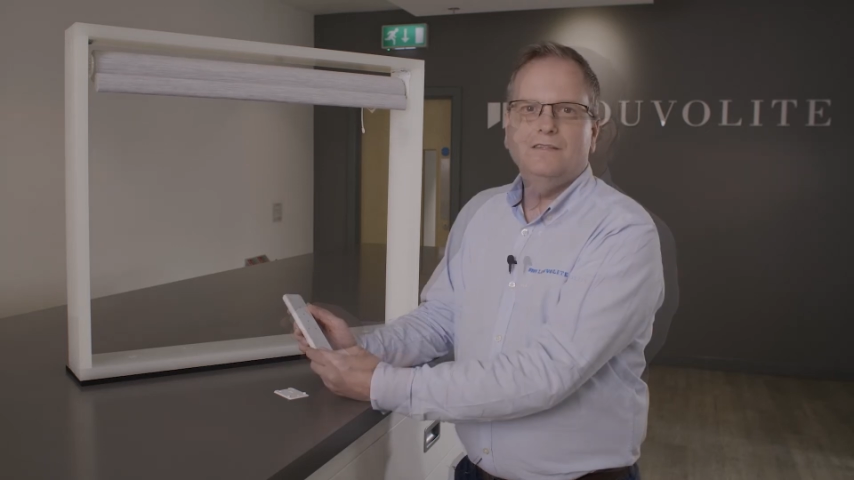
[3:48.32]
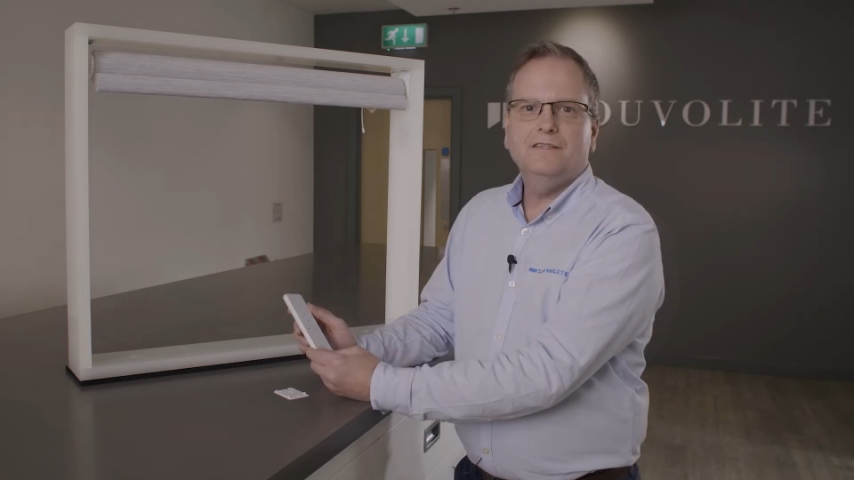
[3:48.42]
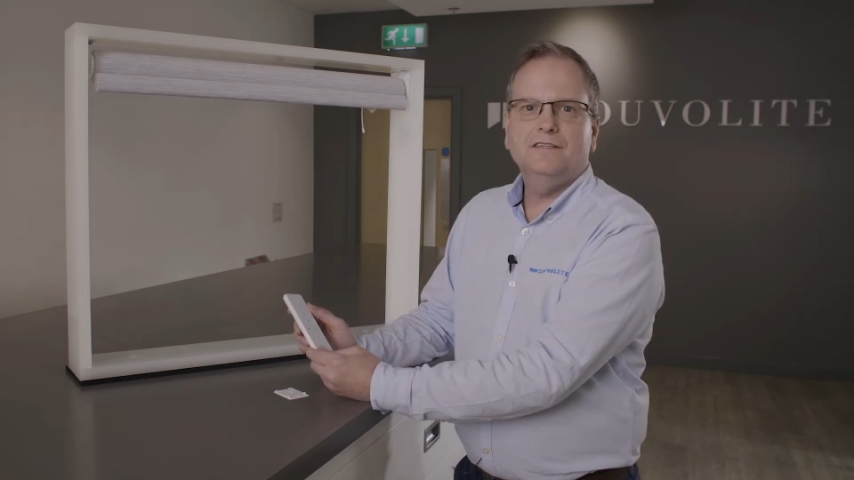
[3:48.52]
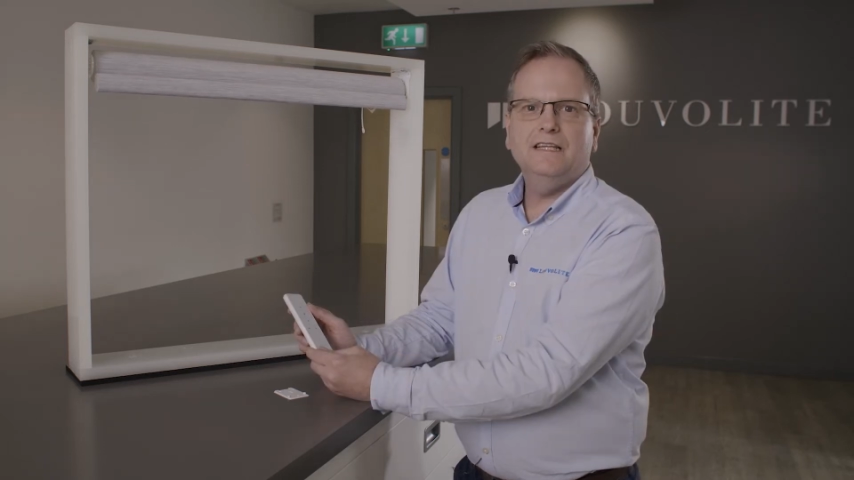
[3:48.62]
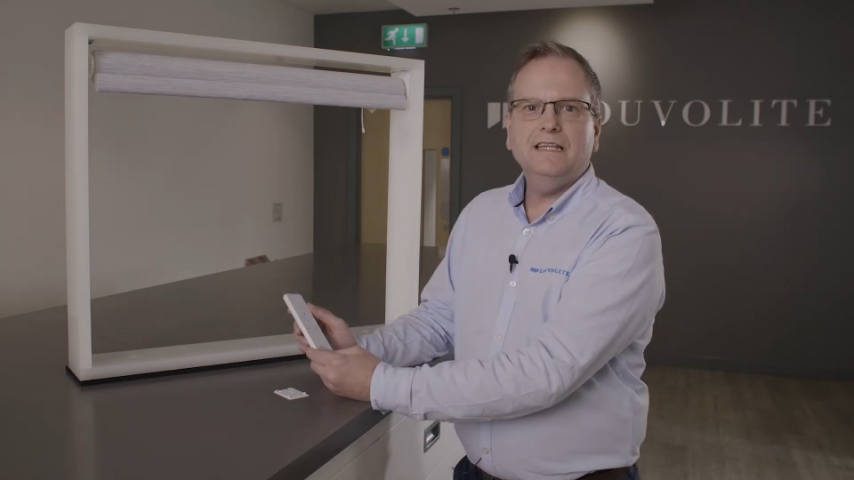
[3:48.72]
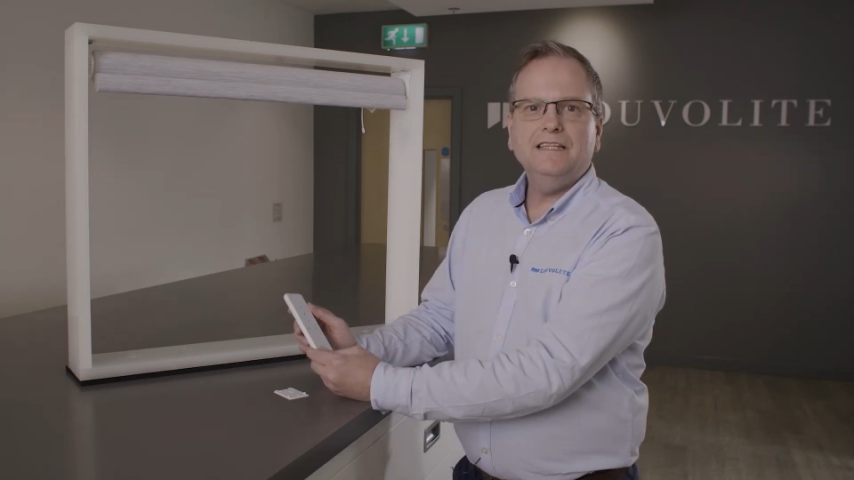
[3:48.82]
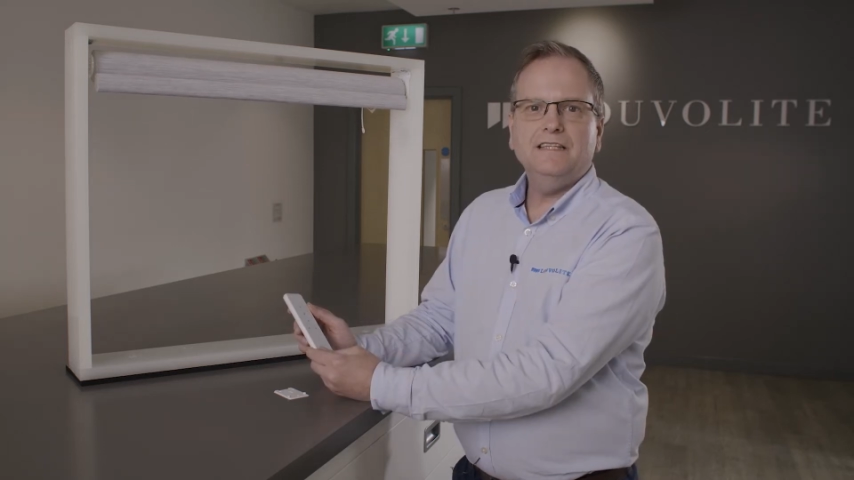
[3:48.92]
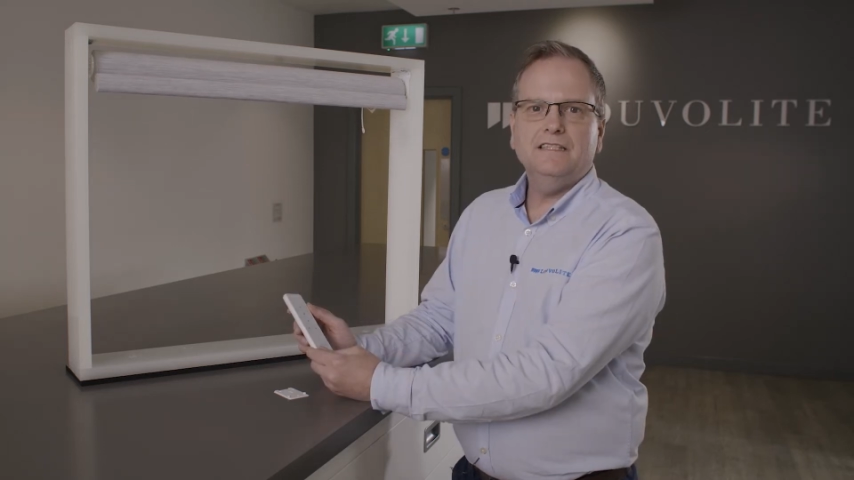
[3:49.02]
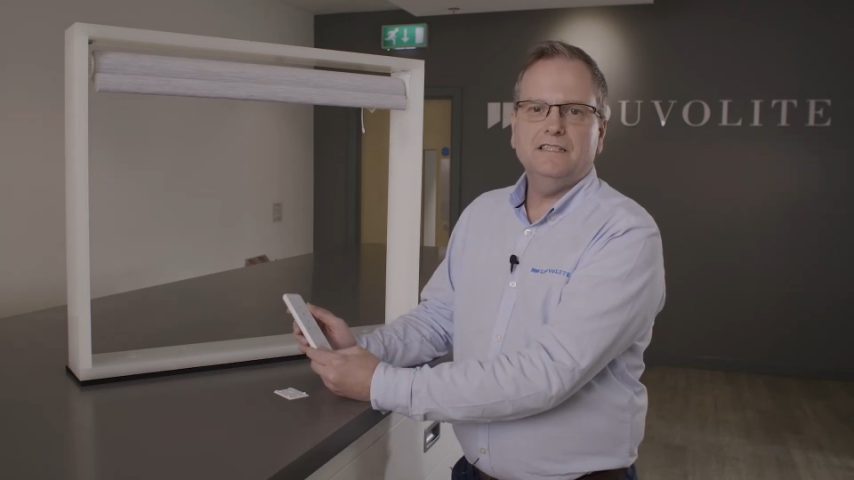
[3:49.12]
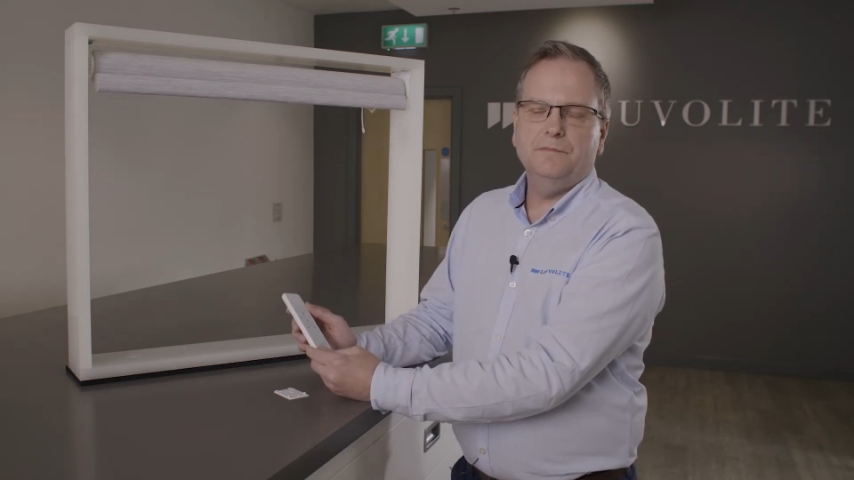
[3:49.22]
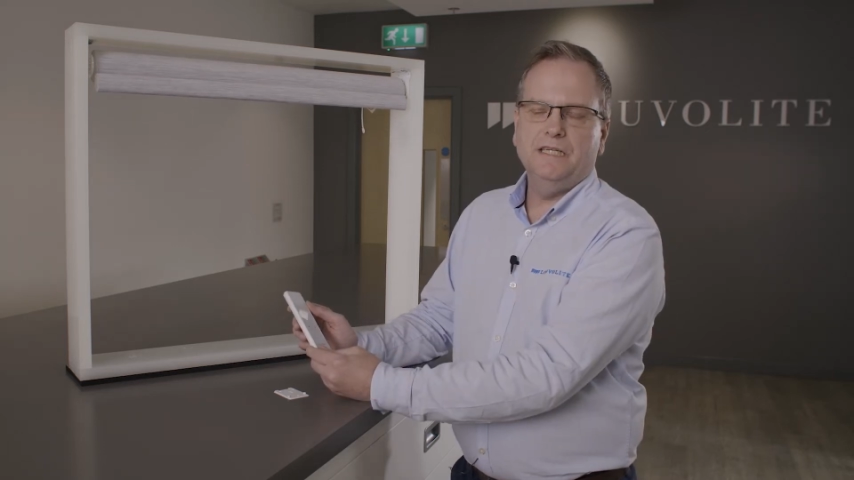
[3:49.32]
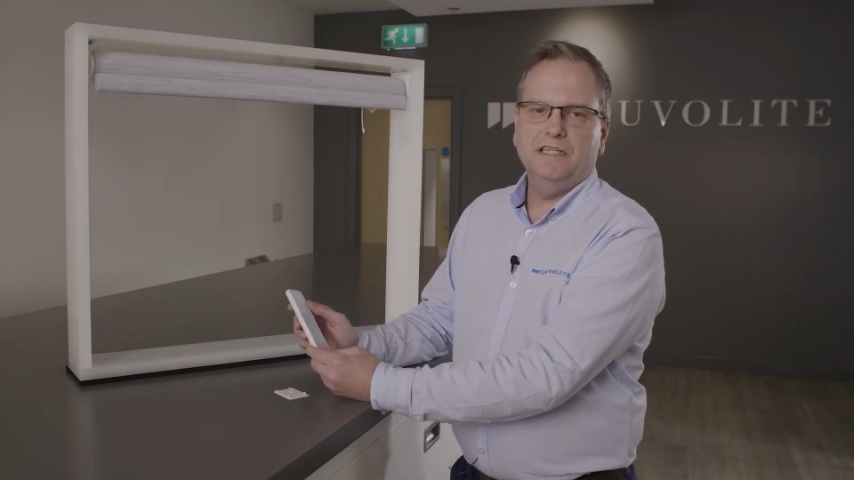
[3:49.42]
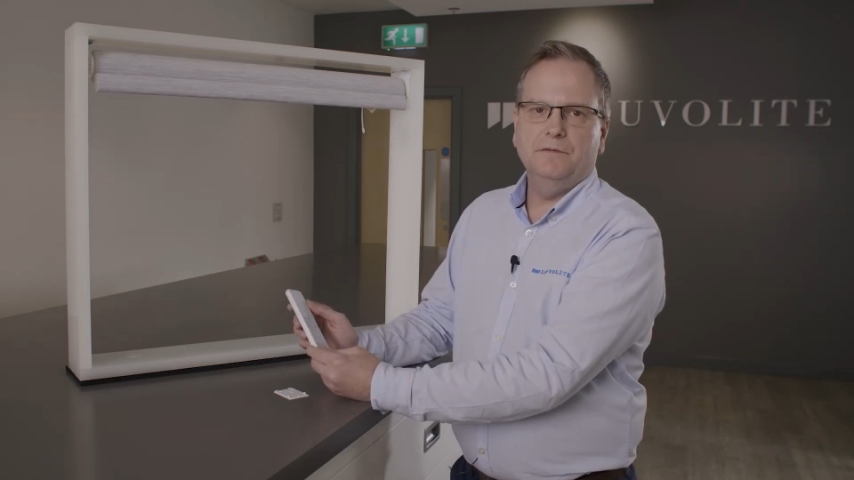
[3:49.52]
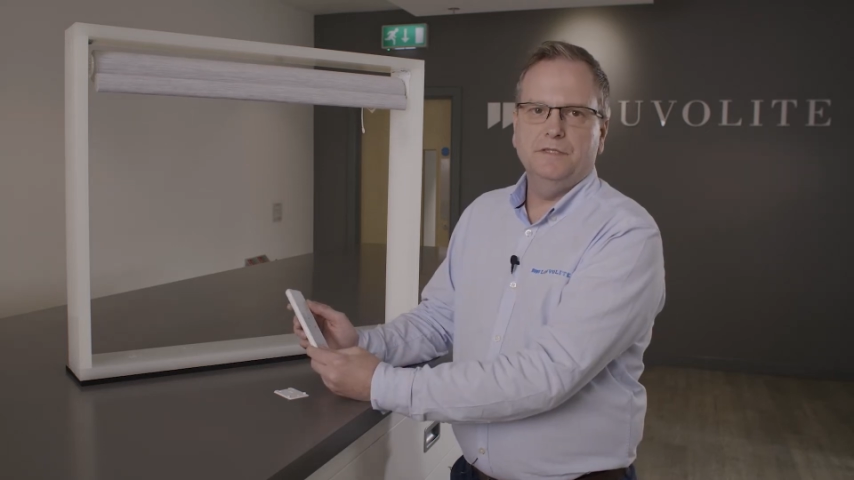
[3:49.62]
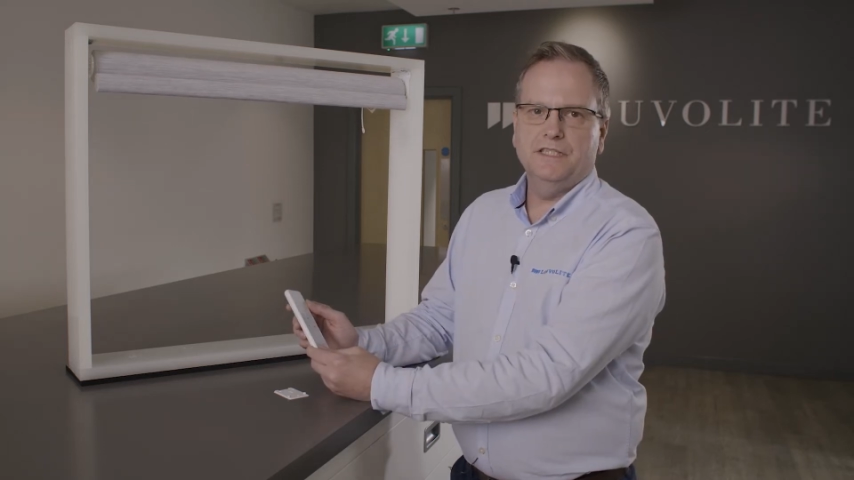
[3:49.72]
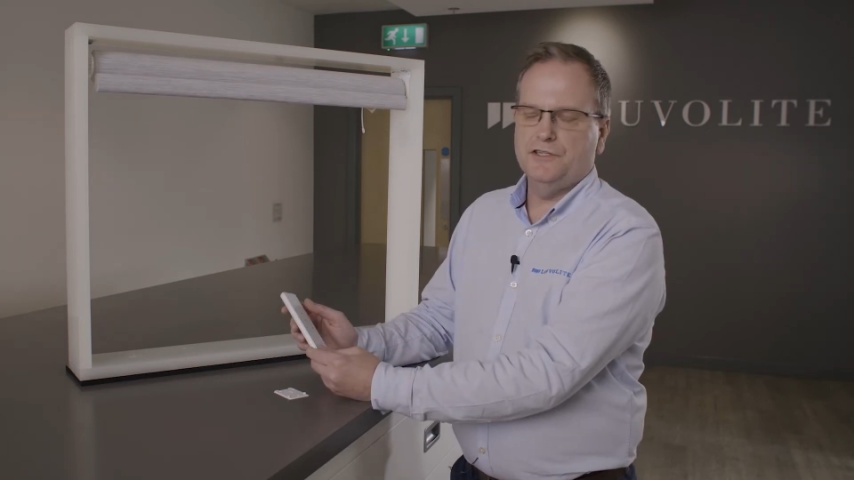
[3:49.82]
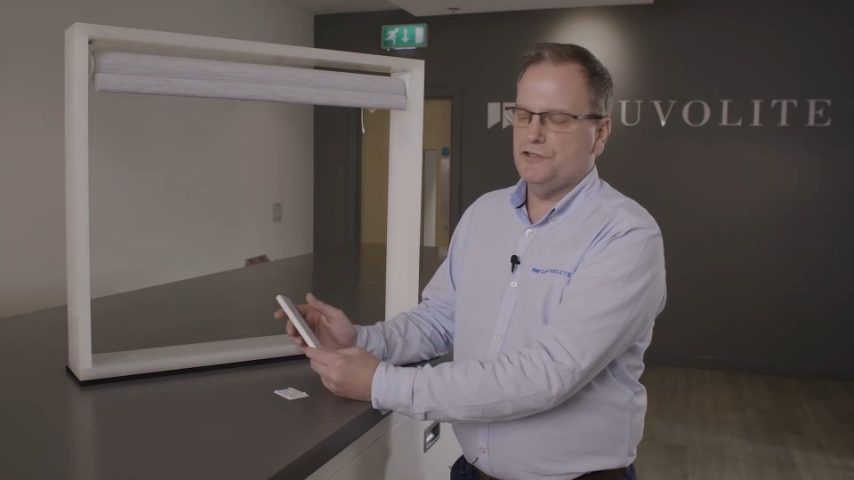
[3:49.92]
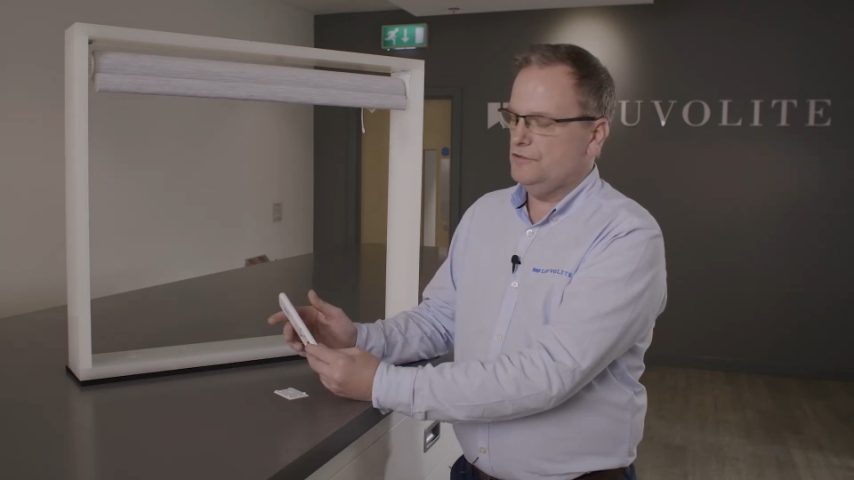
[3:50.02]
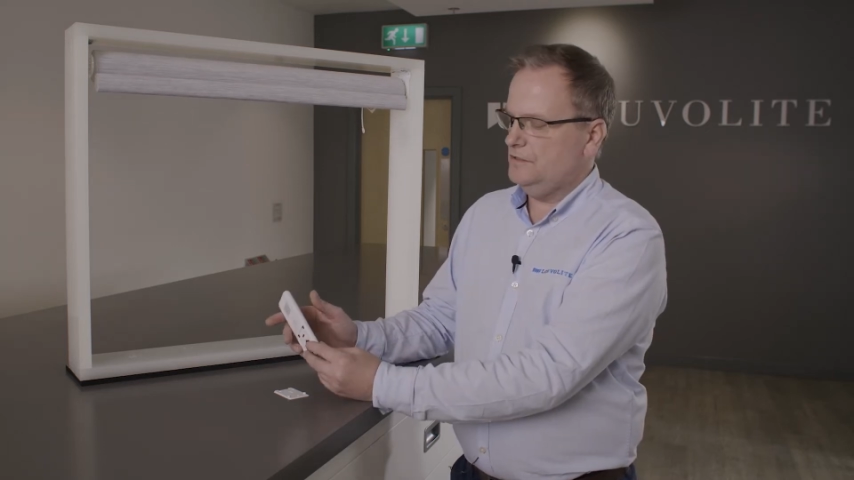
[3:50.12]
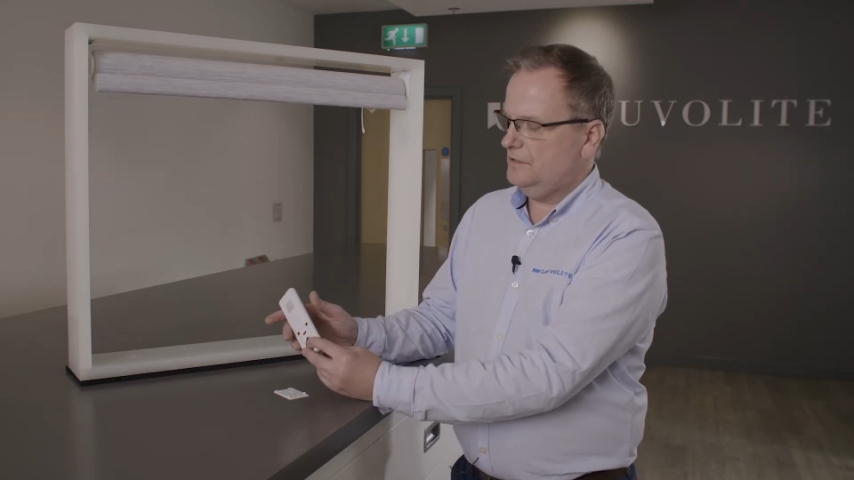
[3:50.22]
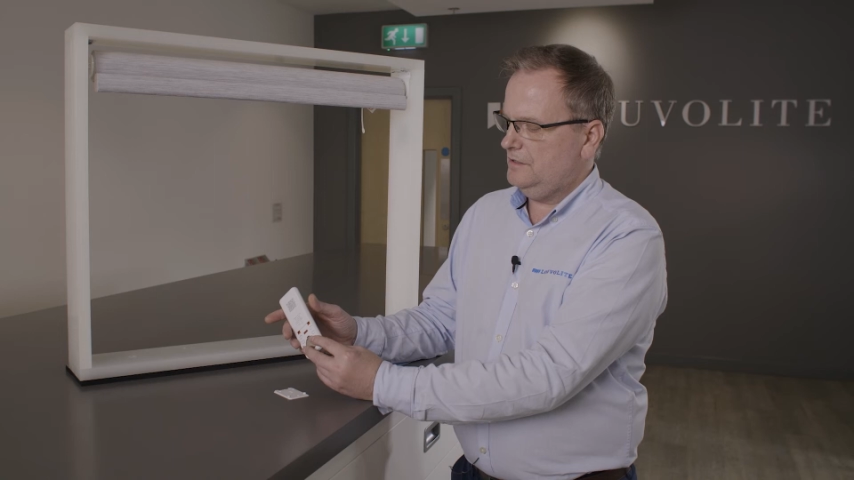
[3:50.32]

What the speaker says: To delete the intermediate position,